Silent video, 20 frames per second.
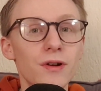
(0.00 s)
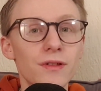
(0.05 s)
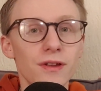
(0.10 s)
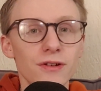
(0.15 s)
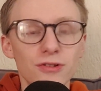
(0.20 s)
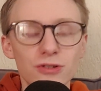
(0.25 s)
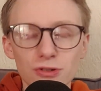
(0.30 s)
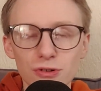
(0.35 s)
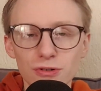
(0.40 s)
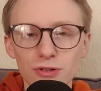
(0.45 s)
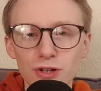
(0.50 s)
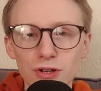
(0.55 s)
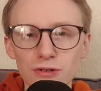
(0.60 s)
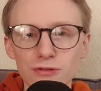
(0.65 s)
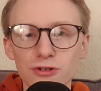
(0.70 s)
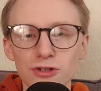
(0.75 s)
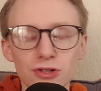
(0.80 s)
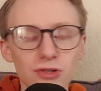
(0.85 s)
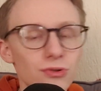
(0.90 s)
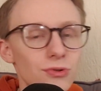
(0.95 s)
of those Doctor Who
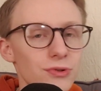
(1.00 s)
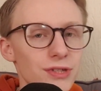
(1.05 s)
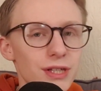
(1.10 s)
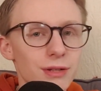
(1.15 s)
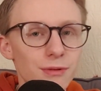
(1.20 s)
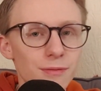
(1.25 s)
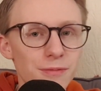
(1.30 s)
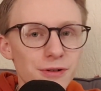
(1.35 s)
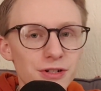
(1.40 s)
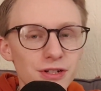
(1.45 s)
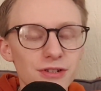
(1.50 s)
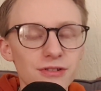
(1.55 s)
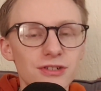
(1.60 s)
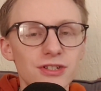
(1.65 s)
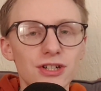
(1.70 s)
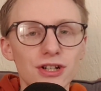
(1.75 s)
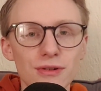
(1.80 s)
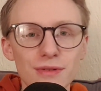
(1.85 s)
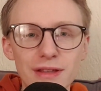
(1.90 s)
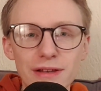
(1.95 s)
shorts that were produced
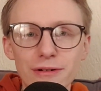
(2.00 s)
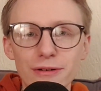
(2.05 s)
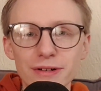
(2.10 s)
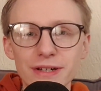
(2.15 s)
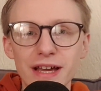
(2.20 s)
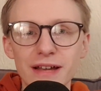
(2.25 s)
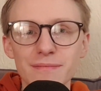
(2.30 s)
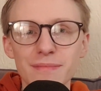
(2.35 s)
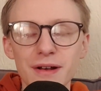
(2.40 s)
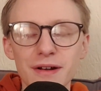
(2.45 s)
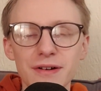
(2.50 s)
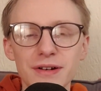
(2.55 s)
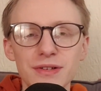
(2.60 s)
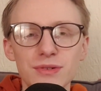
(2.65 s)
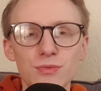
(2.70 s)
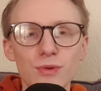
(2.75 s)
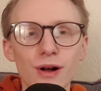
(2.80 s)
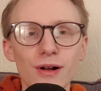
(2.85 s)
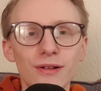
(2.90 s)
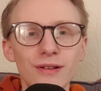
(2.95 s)
during the lockdown period
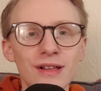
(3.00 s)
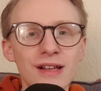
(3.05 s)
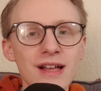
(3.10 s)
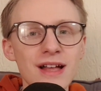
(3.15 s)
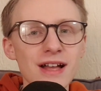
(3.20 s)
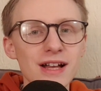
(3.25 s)
as well.